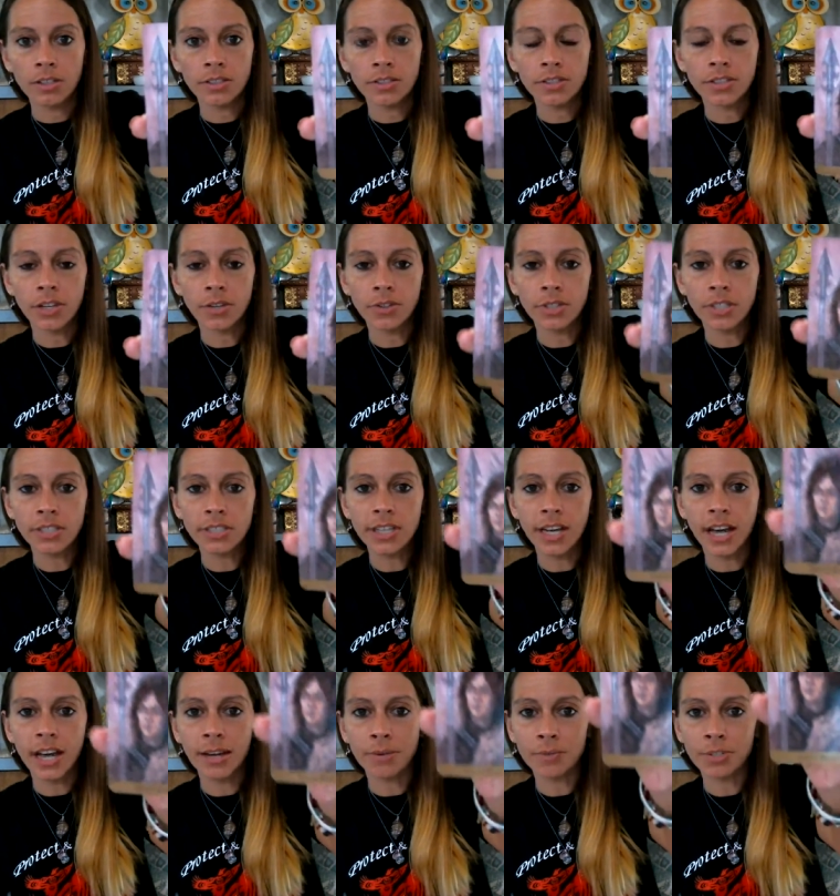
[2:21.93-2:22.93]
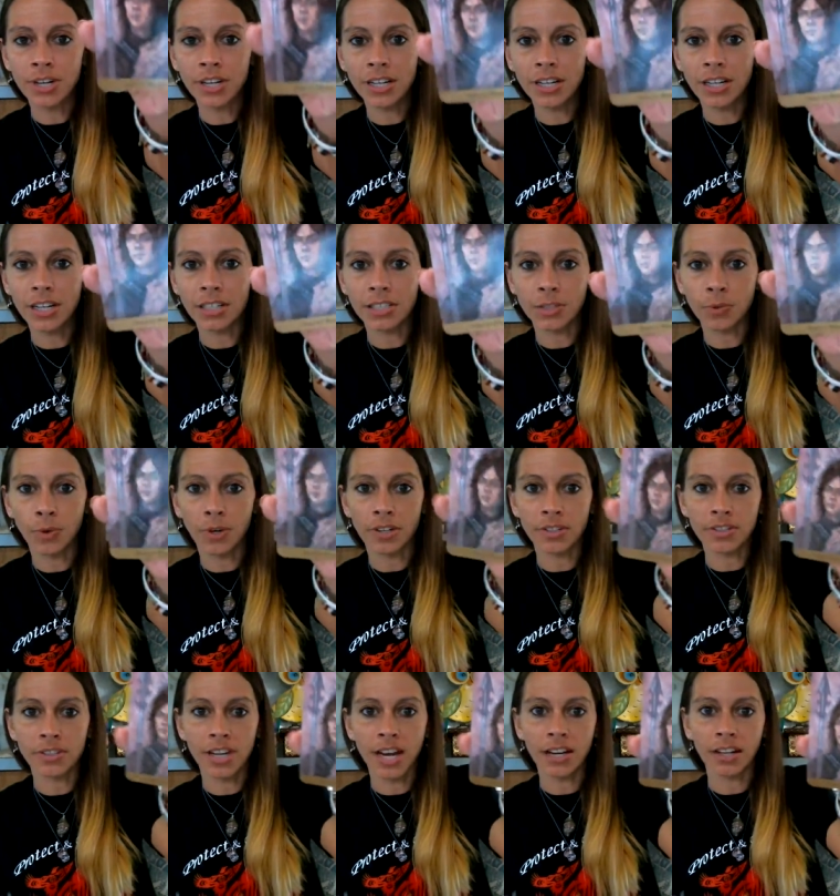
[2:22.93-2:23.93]
So this guy, I'm trying to get it to where
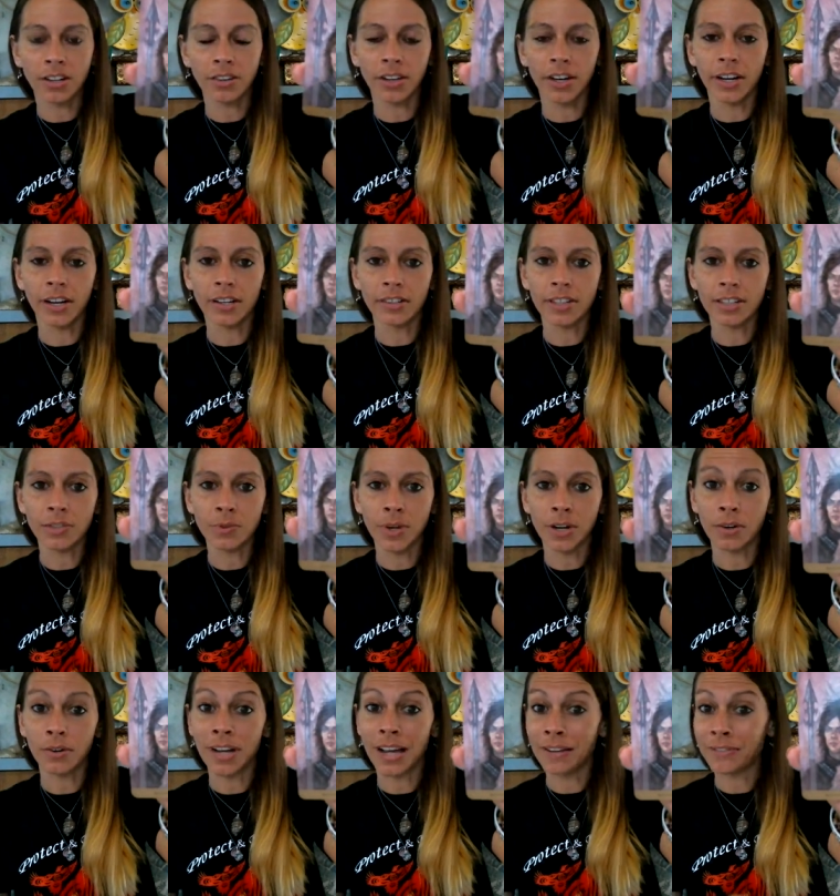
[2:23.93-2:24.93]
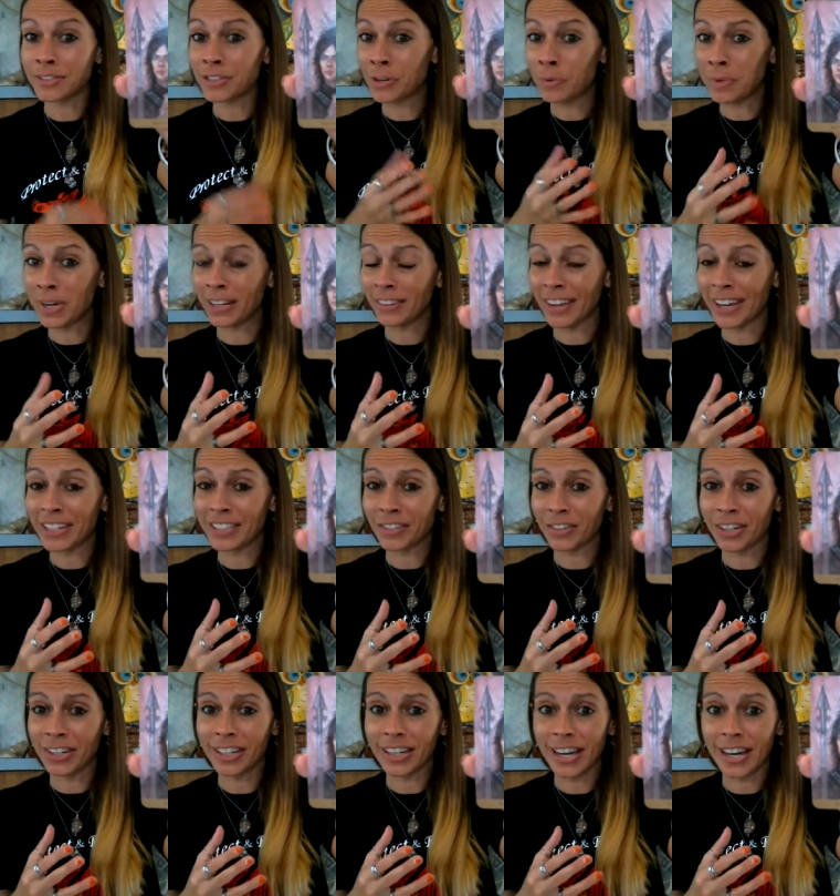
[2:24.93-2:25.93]
it's not a glare. That's why I don't have too many lights
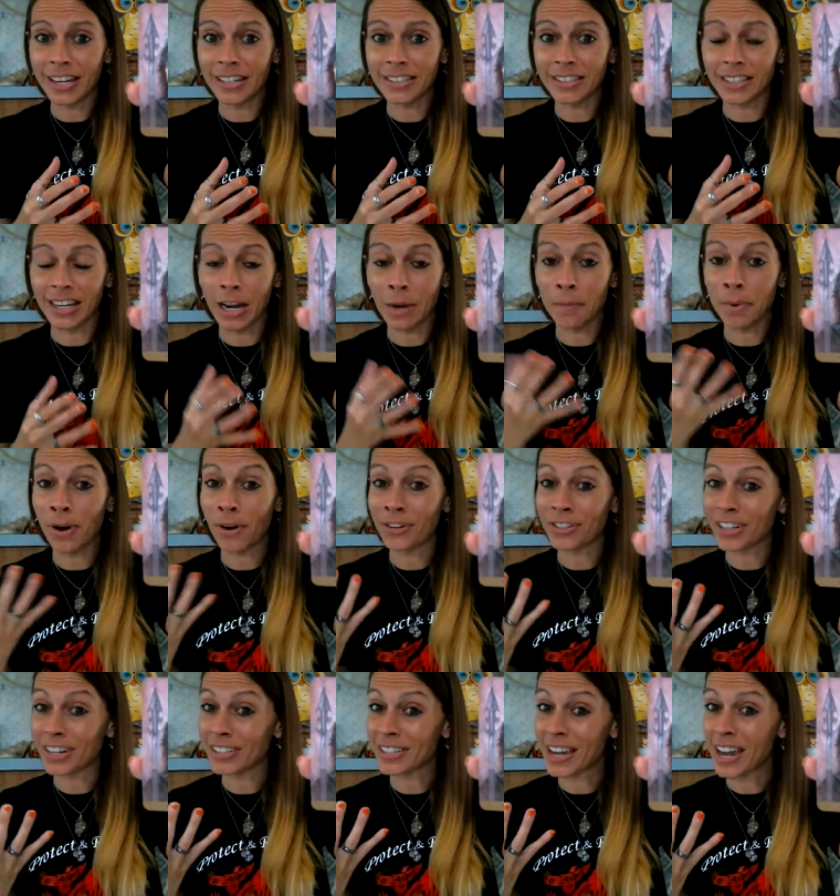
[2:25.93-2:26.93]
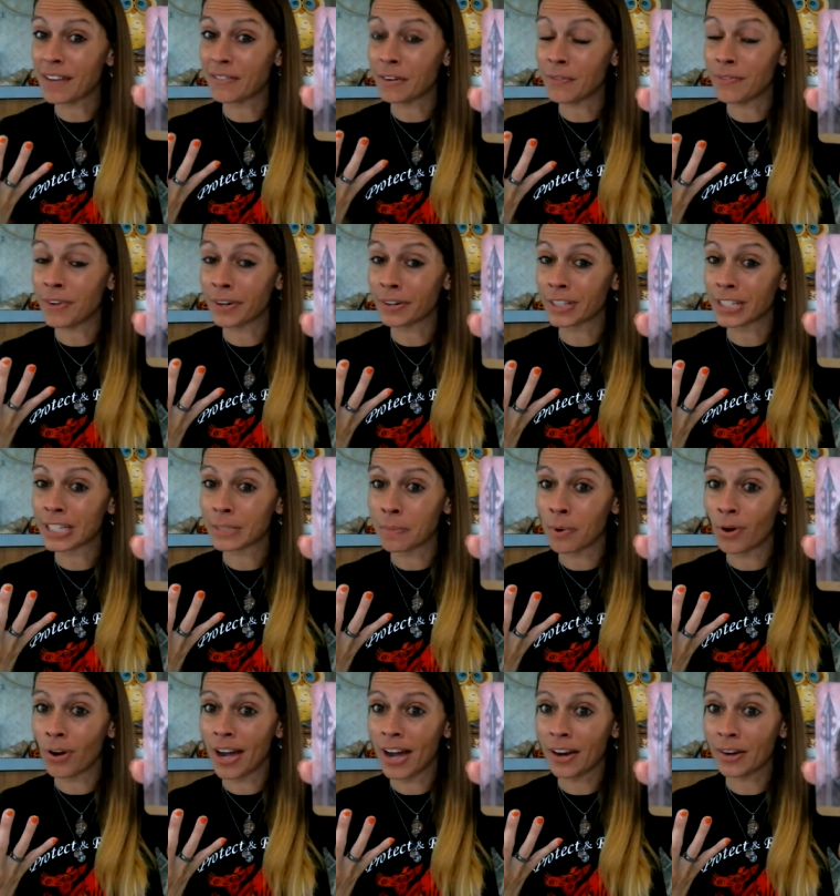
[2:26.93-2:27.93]
on, guys. And I apologize. I have a very
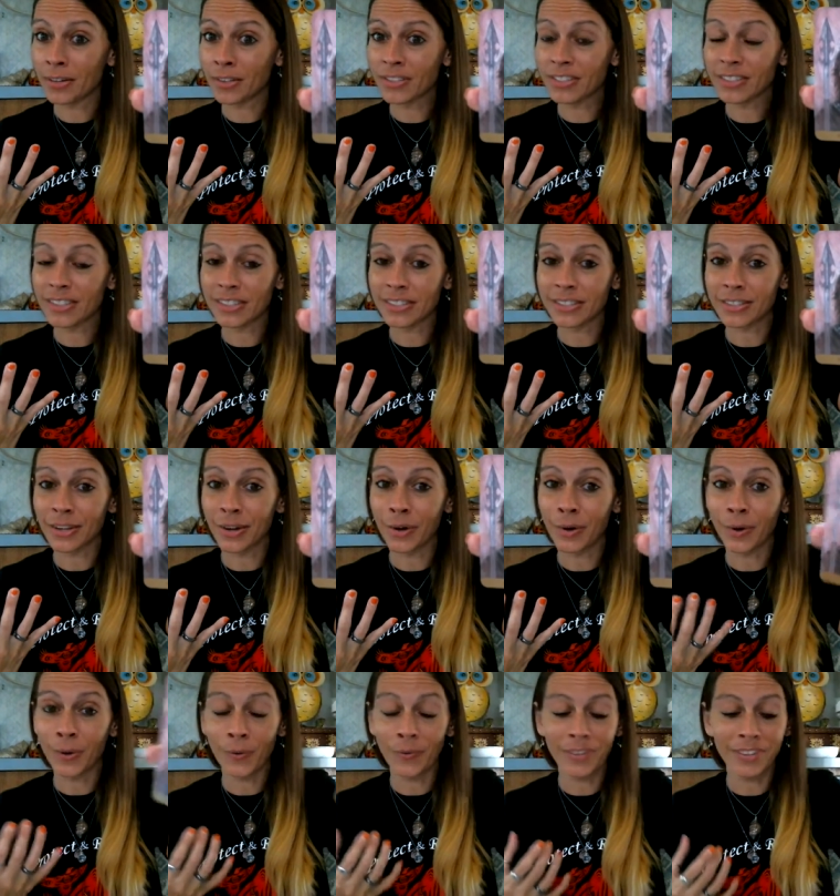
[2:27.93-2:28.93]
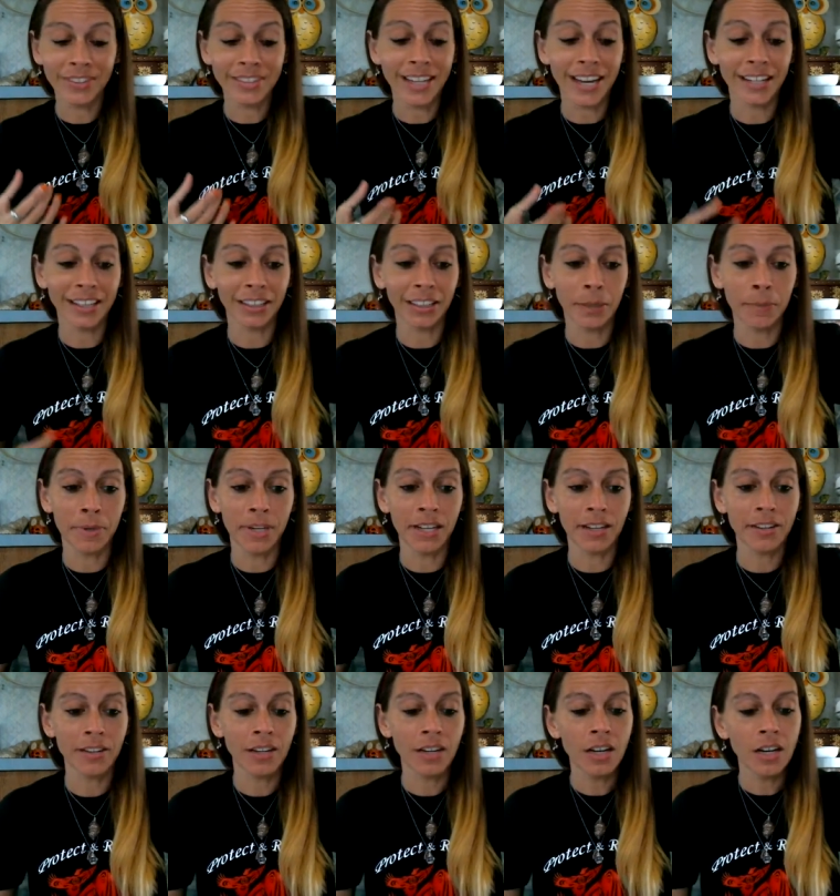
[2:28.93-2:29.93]
small house, so it's kind of
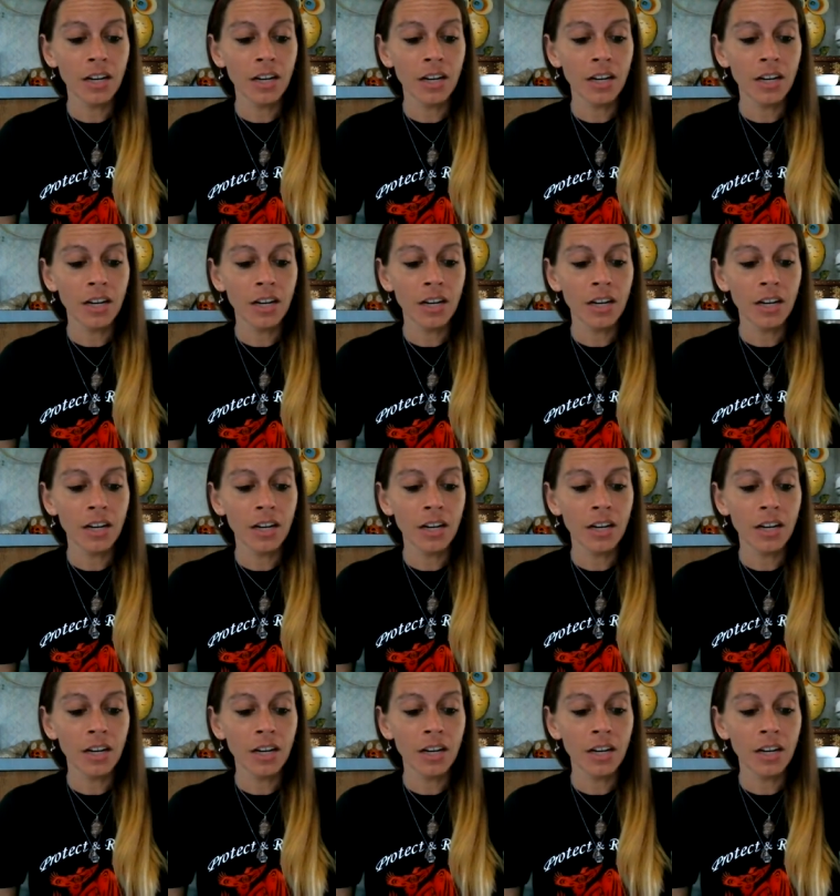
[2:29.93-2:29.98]
limited.